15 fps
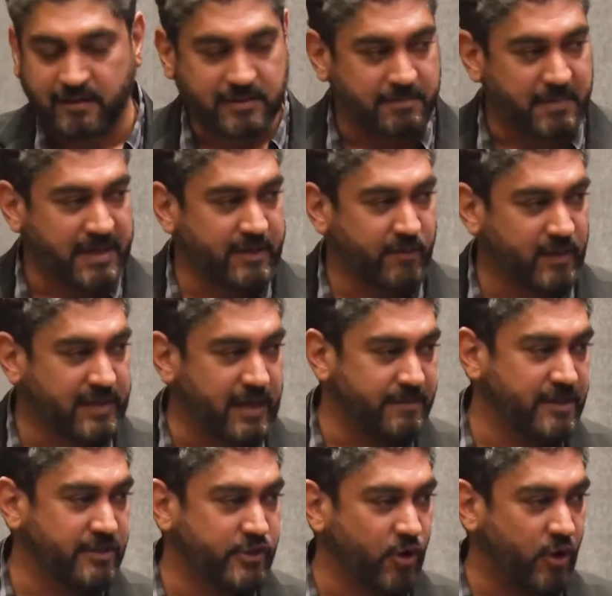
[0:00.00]
The money will come
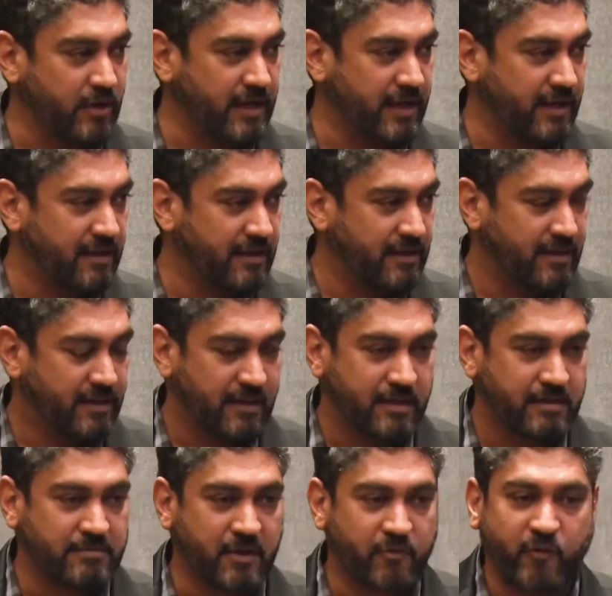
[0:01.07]
in shortly,
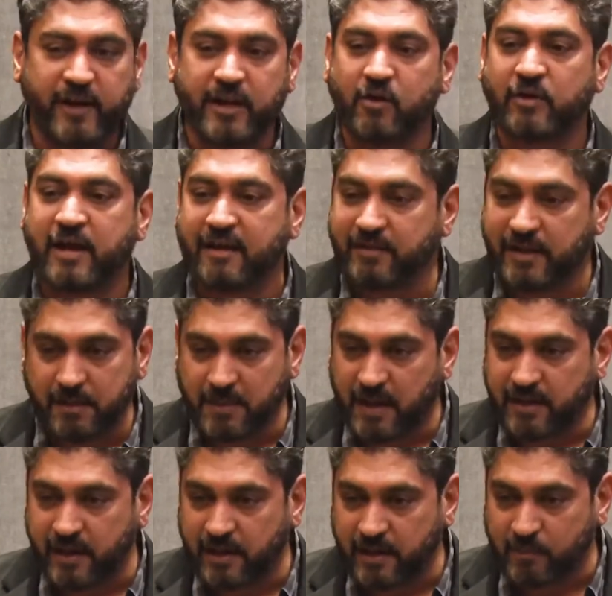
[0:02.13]
but we don't have any
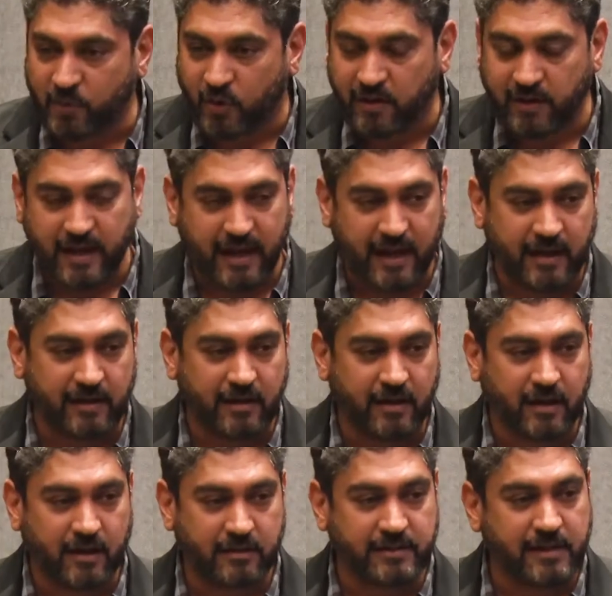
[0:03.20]
money anymore. And
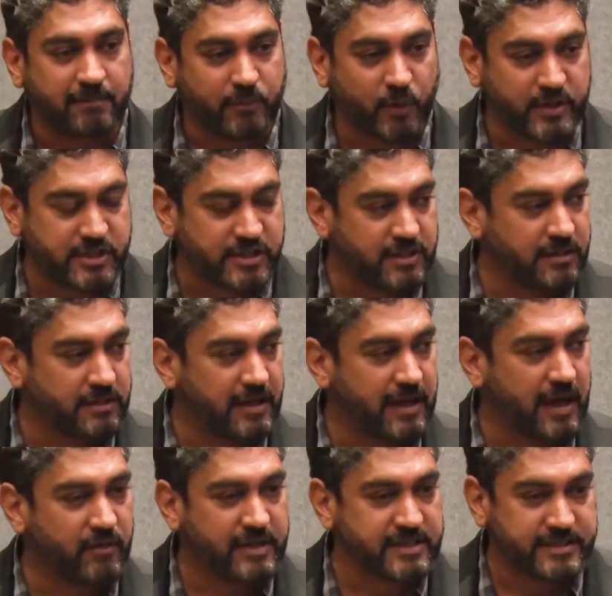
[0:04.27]
the employees turned
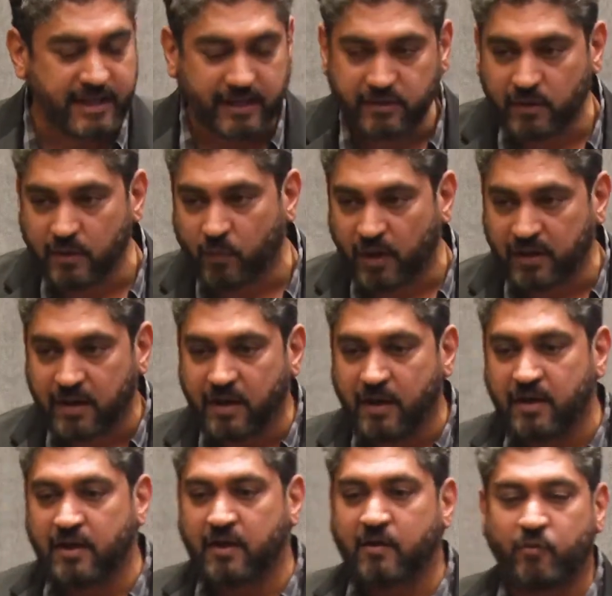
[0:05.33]
around and said, you know what,
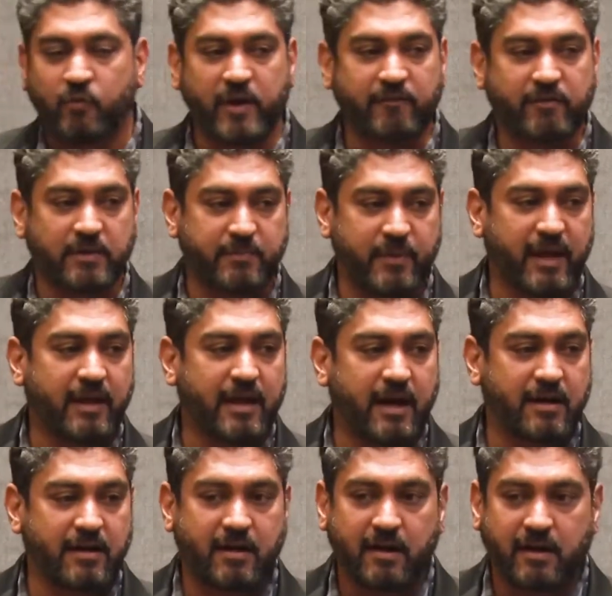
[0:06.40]
we will bring
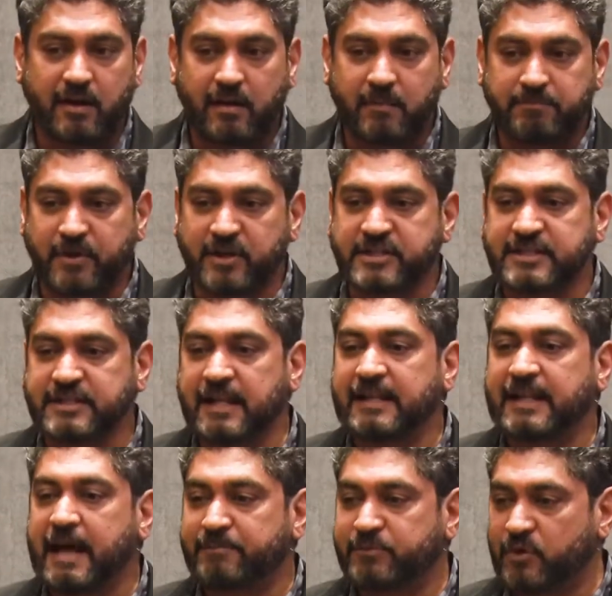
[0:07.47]
our personal
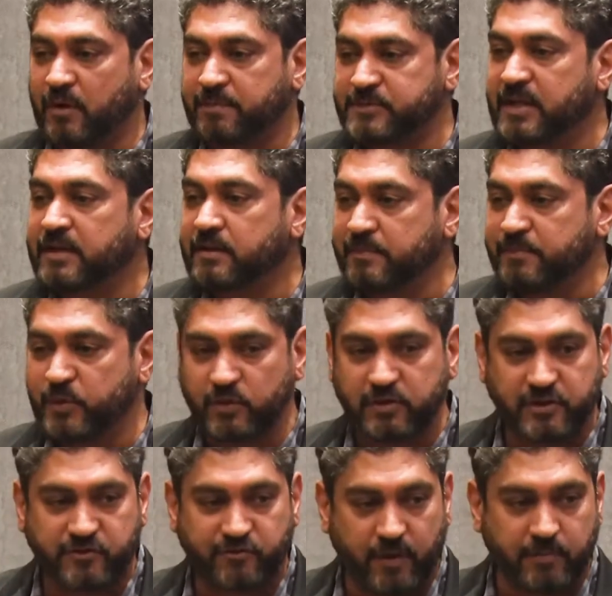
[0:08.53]
laptops and
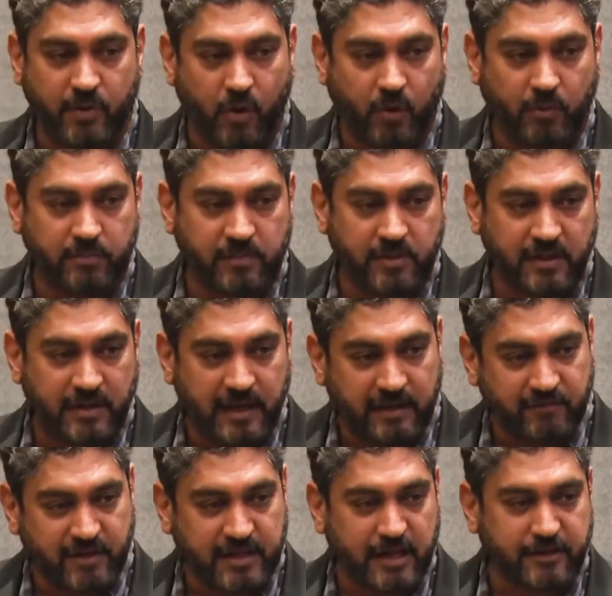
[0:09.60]
computers from home and
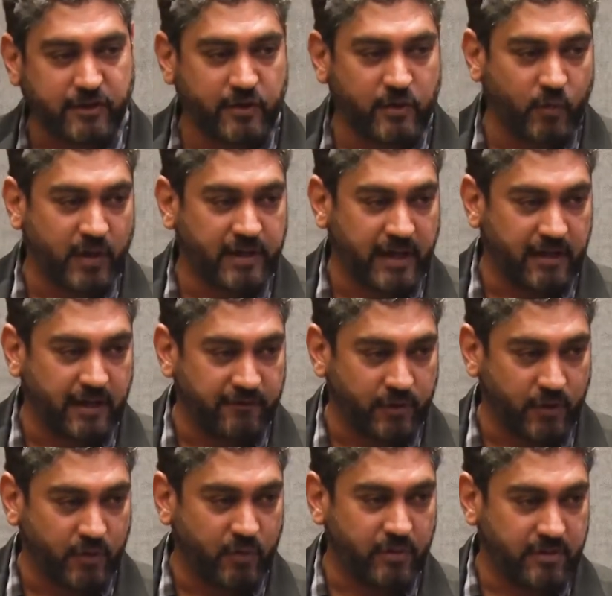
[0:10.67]
we'll continue working. If
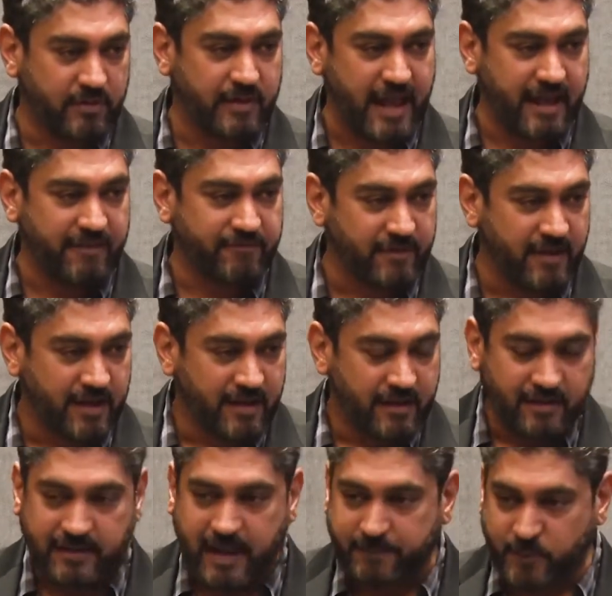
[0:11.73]
you don't have
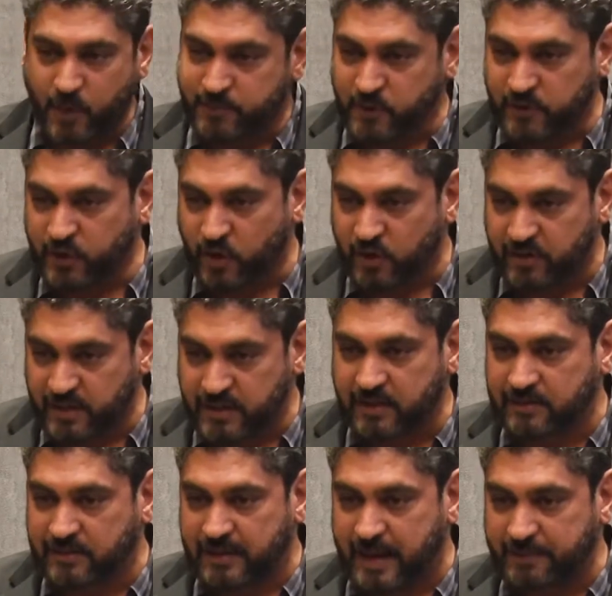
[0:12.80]
laptops or you got to
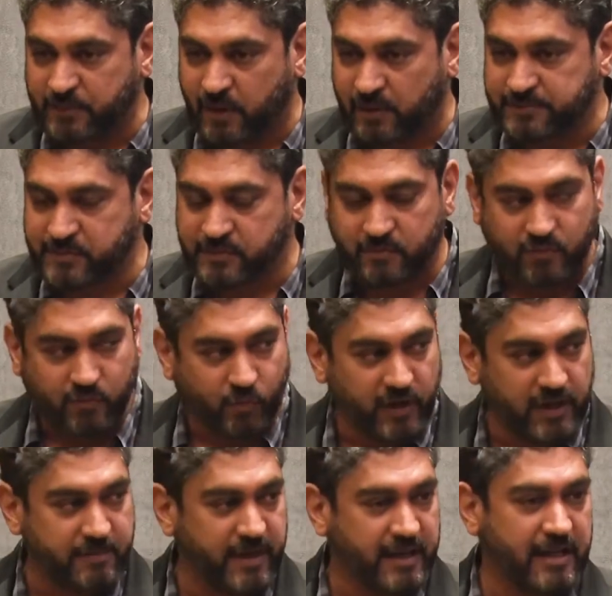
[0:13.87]
return the laptops,
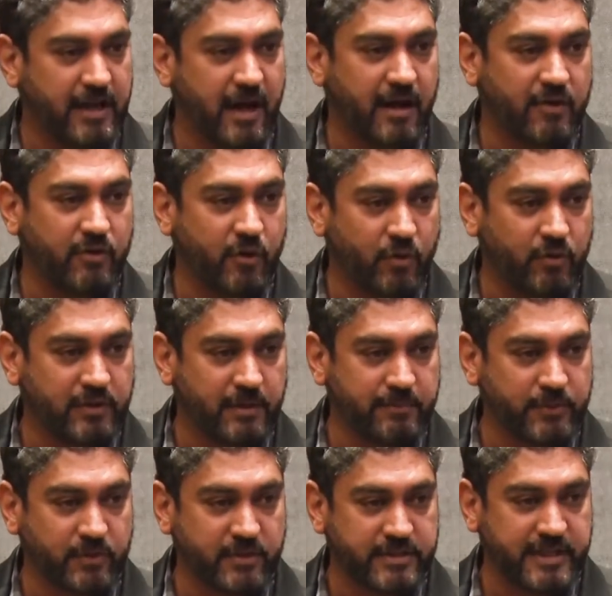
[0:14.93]
we'll bring in our own
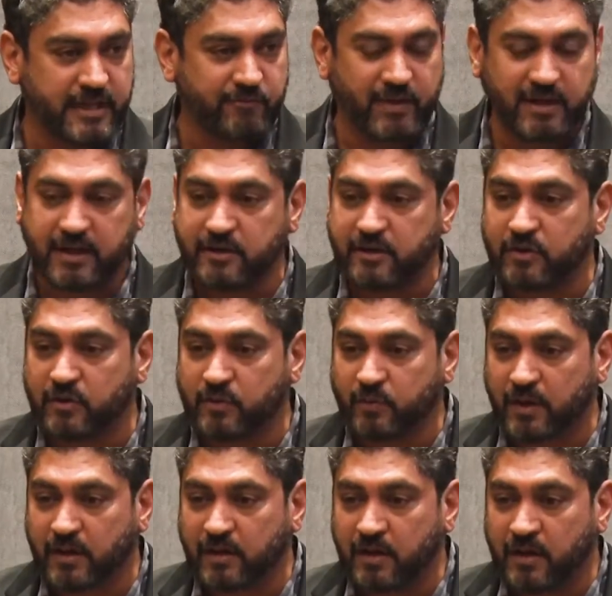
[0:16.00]
computers and we'll continue to
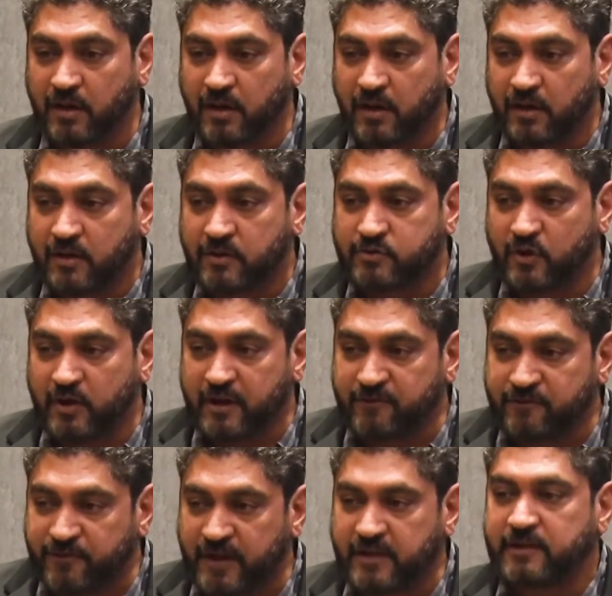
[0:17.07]
work. So
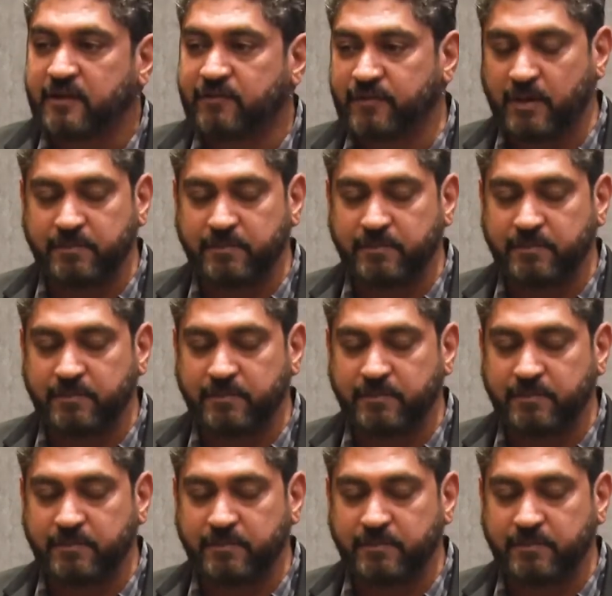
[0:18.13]
effective